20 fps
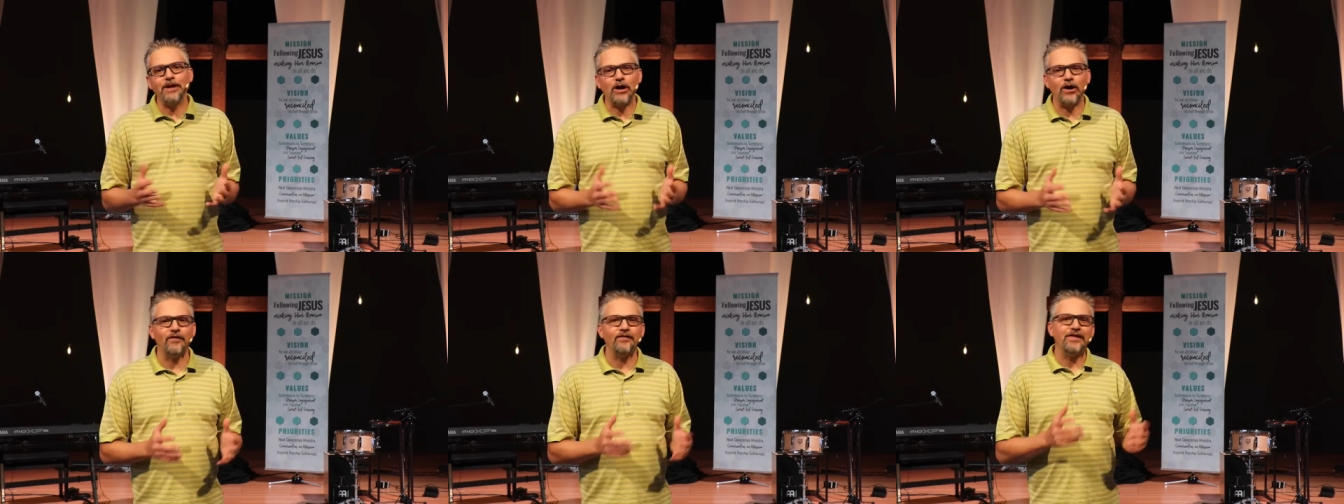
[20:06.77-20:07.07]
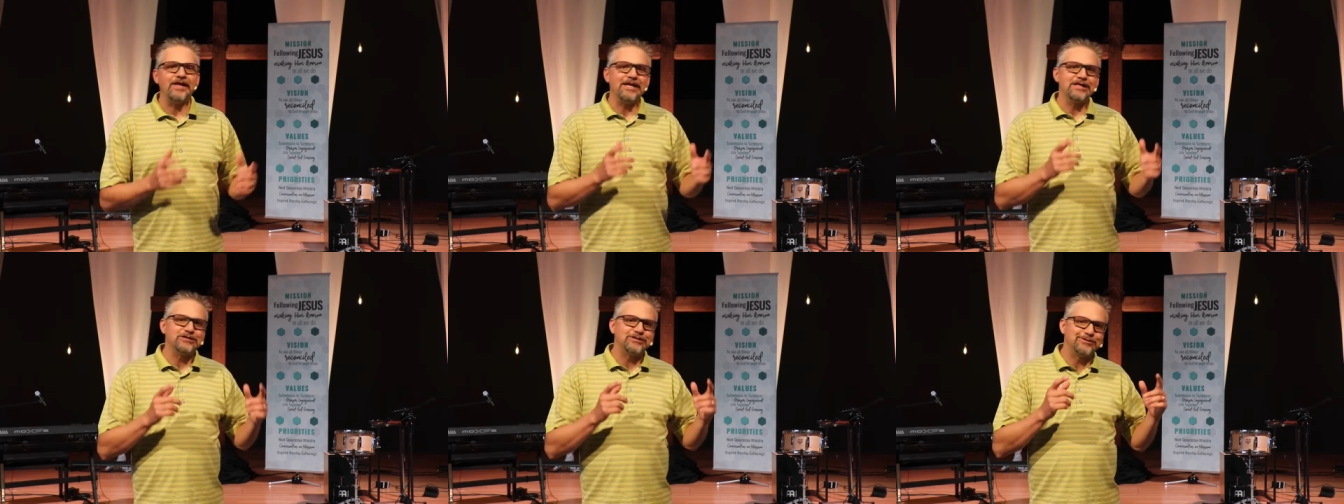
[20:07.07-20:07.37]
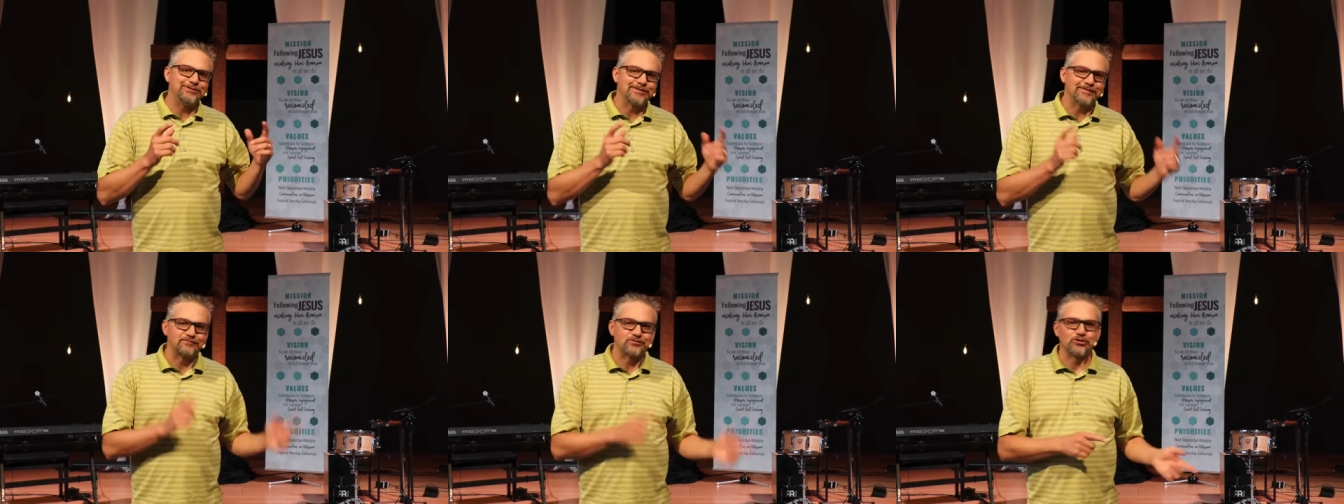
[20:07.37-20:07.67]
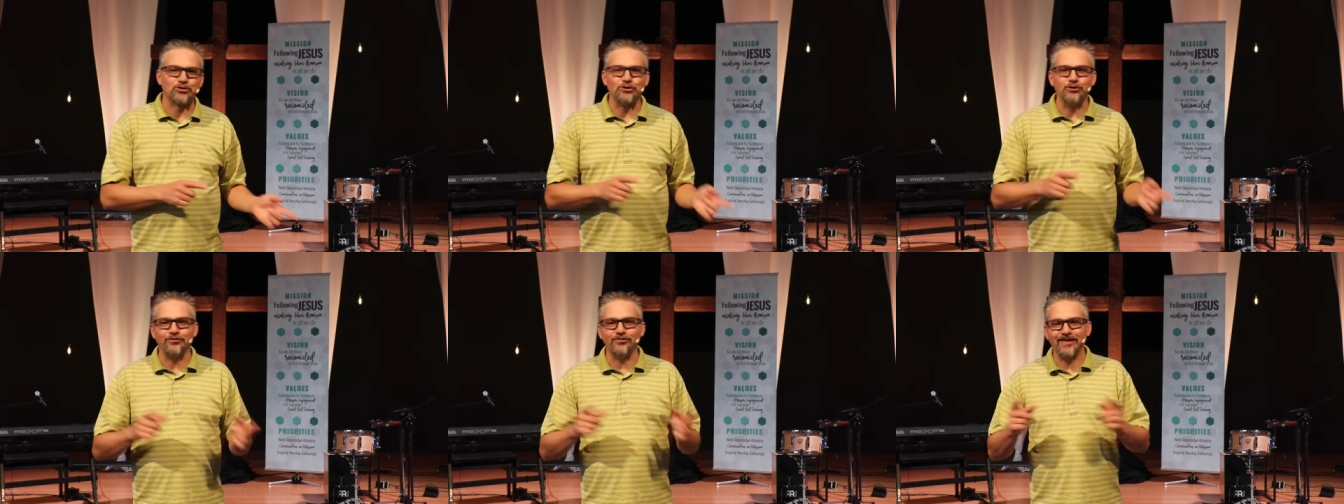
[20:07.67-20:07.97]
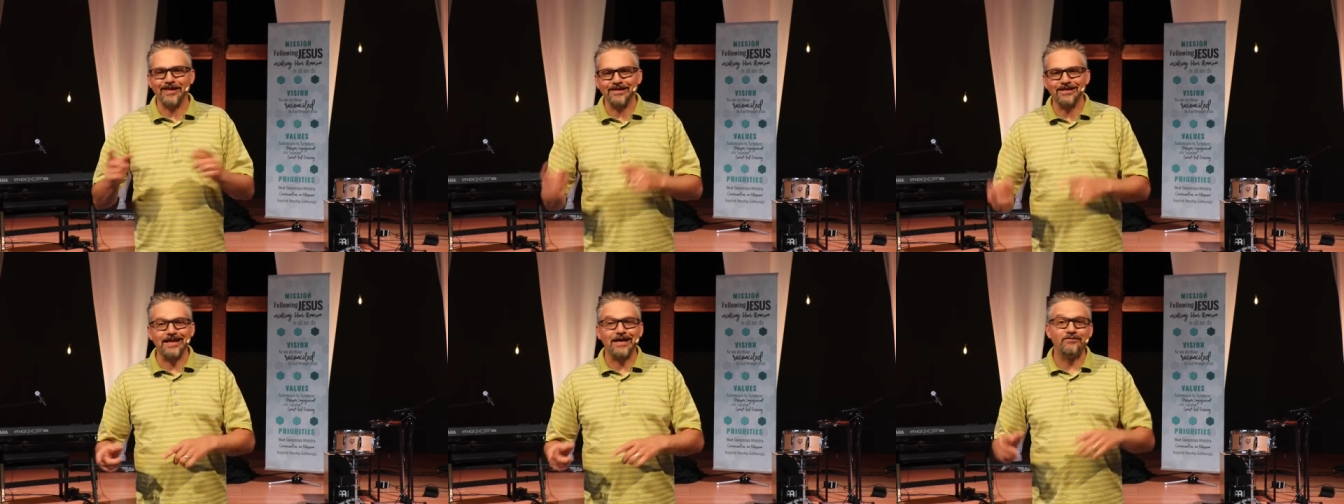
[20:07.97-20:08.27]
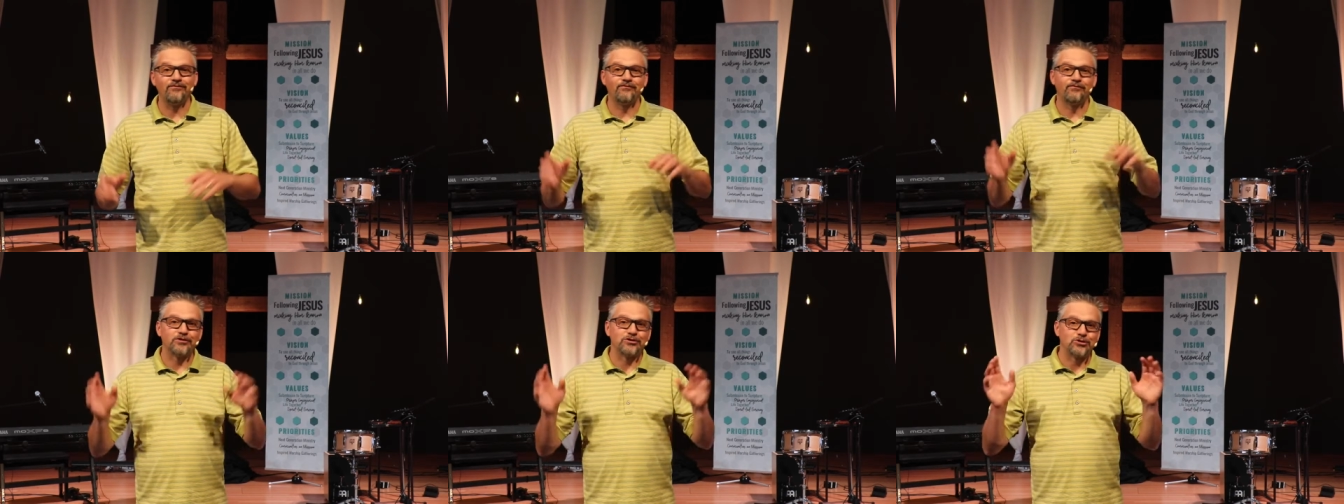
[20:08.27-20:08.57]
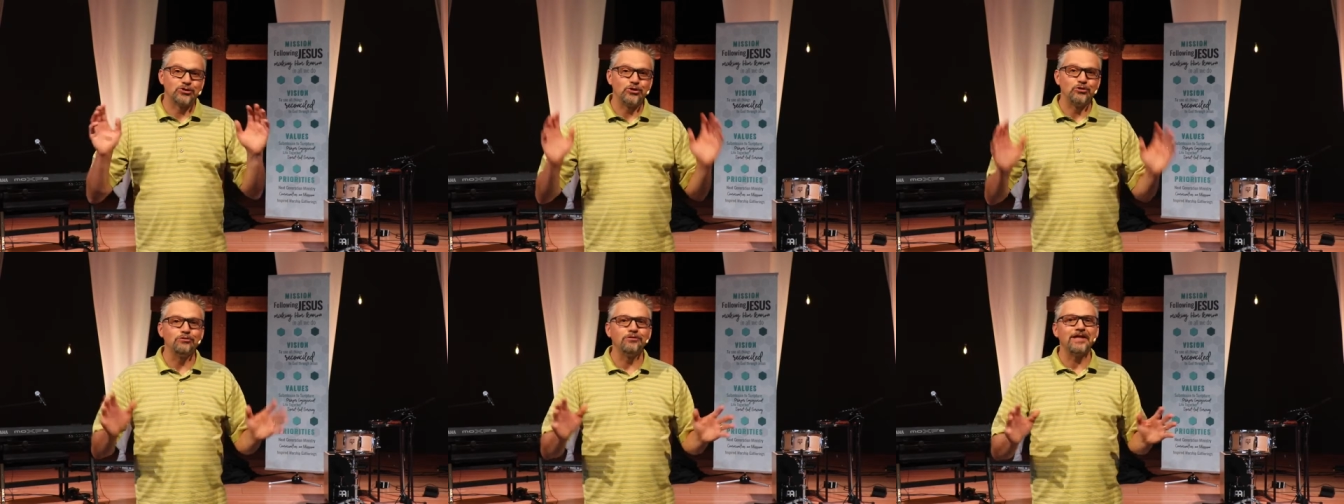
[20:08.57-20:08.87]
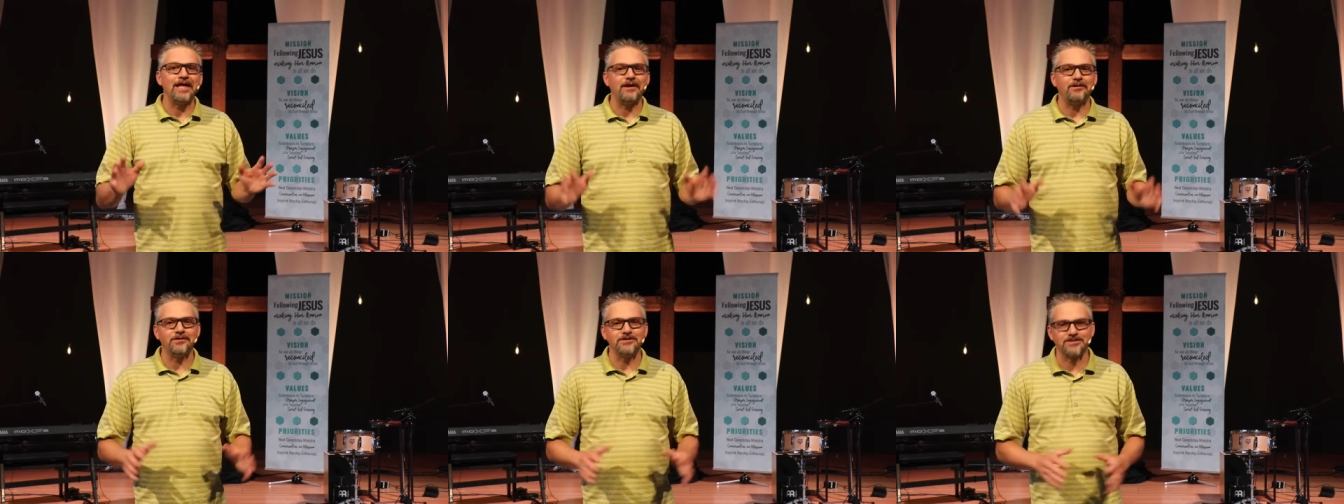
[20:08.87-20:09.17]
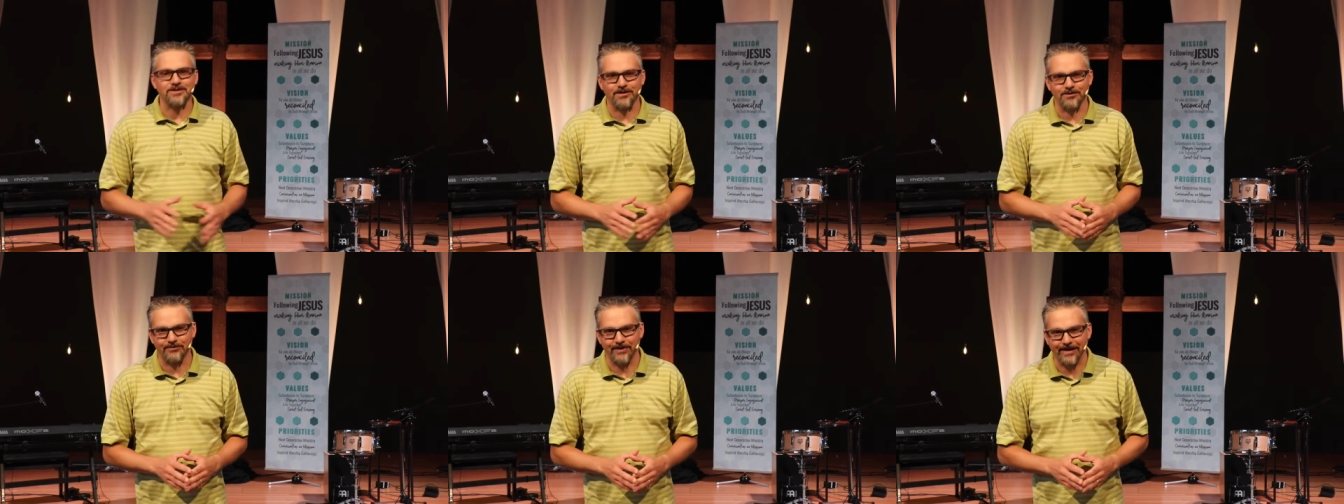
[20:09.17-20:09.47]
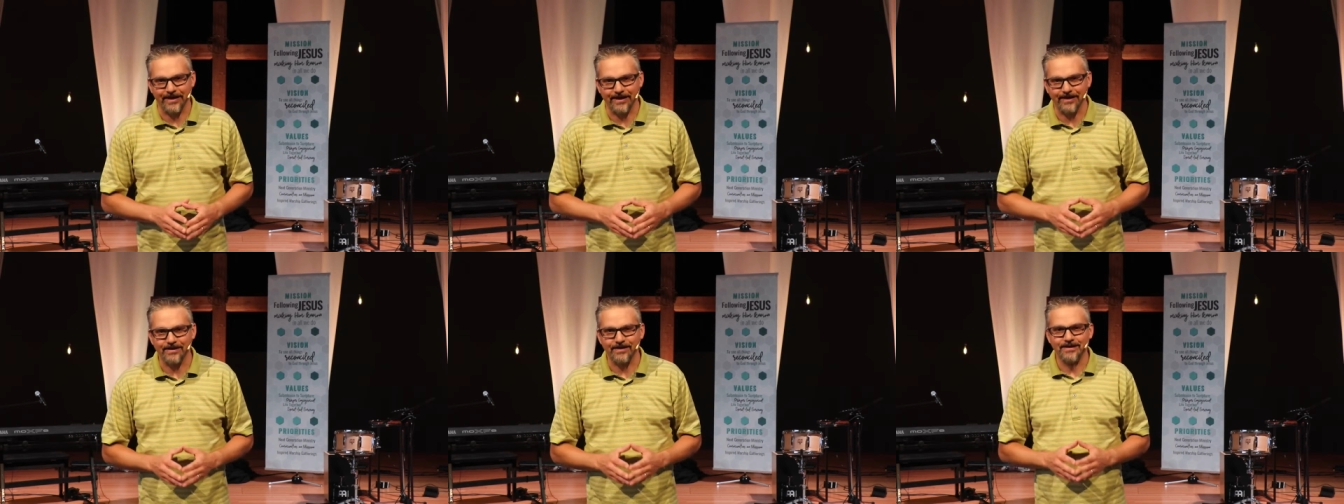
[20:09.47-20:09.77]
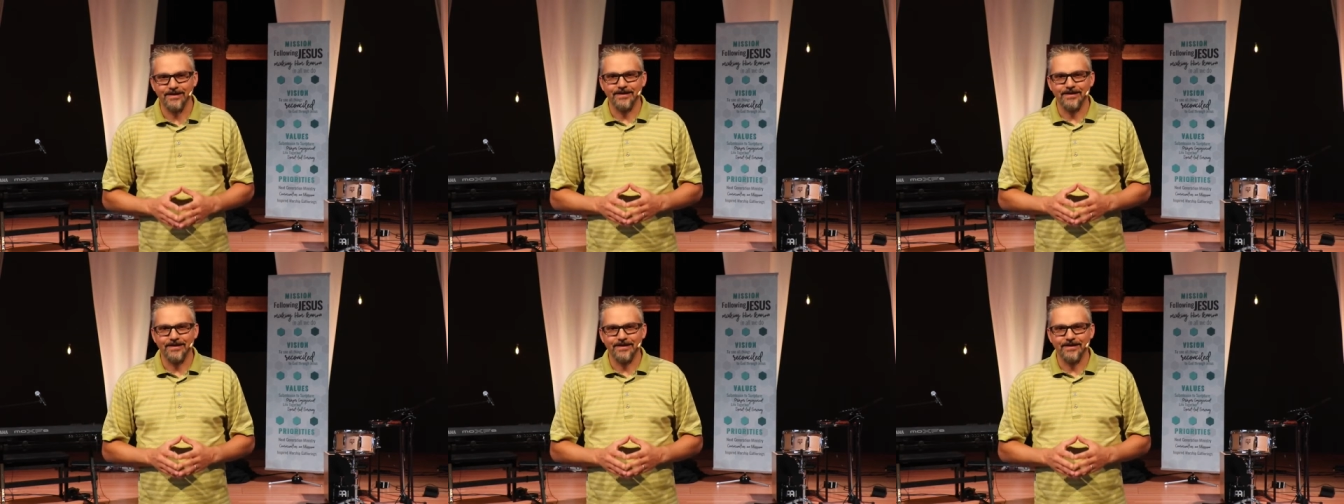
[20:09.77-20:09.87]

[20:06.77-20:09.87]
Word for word: on the issues of truth and love for two letters already.